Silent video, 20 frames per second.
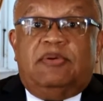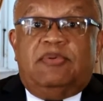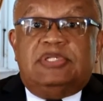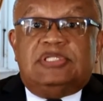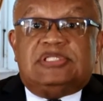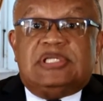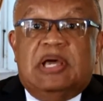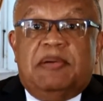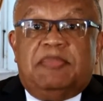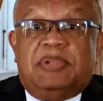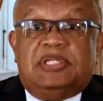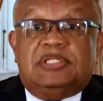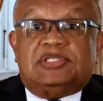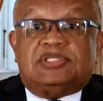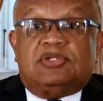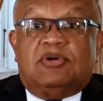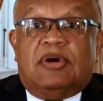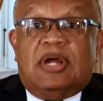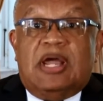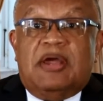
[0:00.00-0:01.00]
resemblance
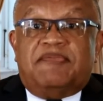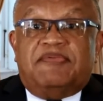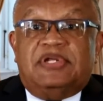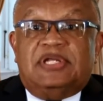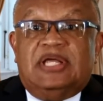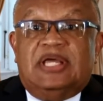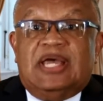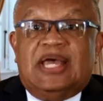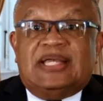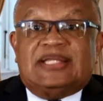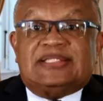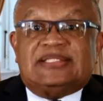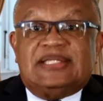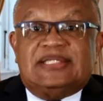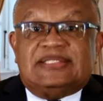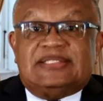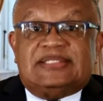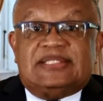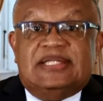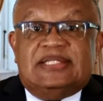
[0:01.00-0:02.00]
to our everyday
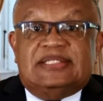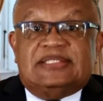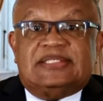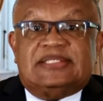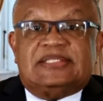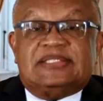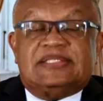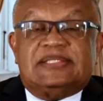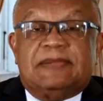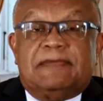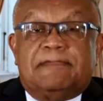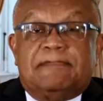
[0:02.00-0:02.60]
existence,